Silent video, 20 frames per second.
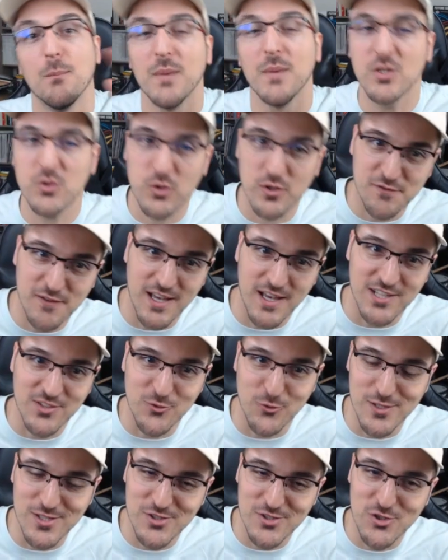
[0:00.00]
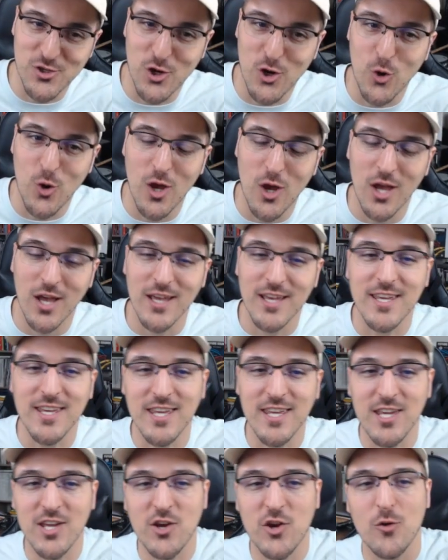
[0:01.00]
Mishra's Factory. So
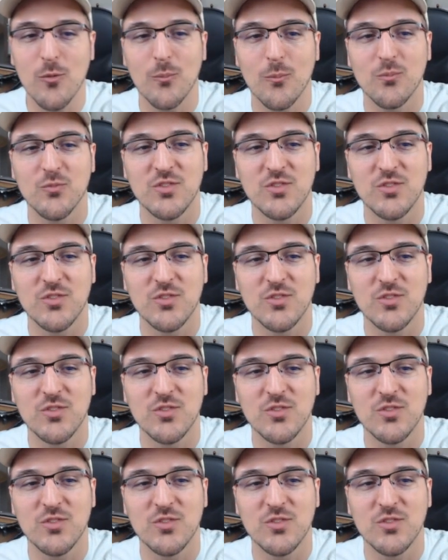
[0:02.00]
here,